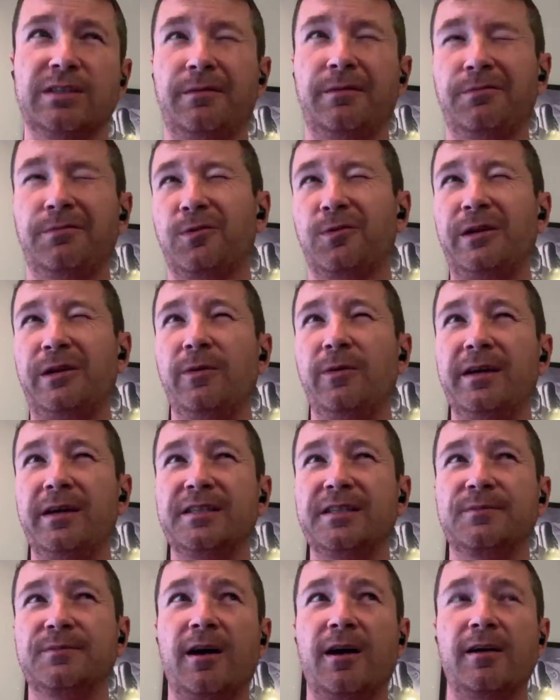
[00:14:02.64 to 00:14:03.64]
like 3
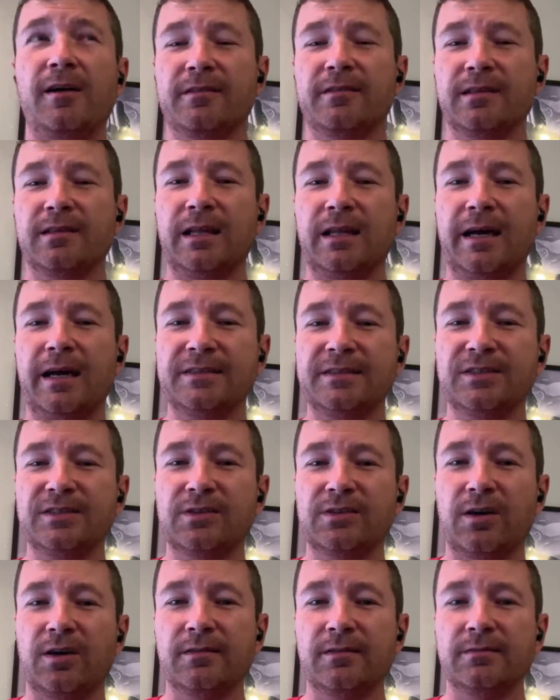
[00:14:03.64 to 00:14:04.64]
weeks prior to the class
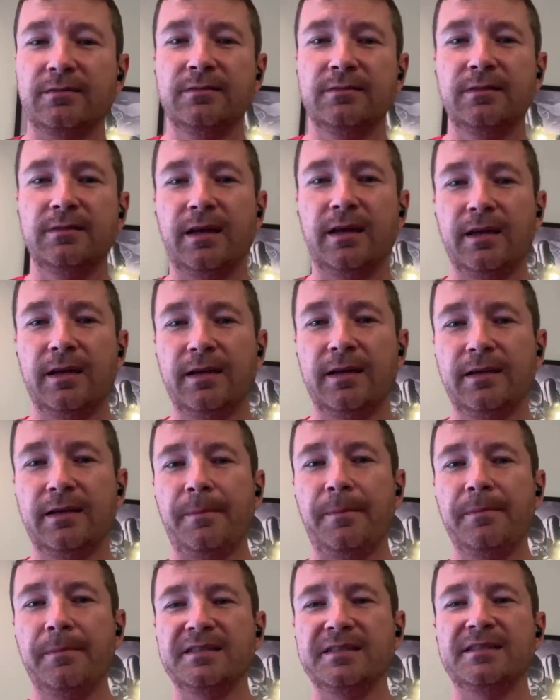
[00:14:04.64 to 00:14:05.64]
start, and
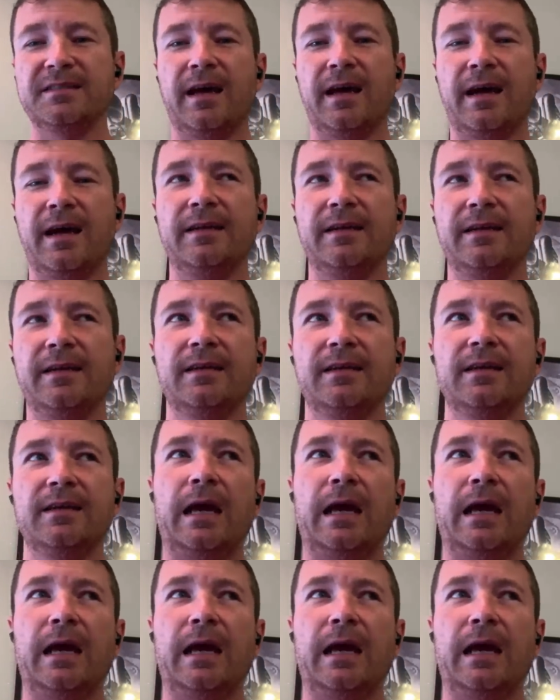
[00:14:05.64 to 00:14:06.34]
I missed that.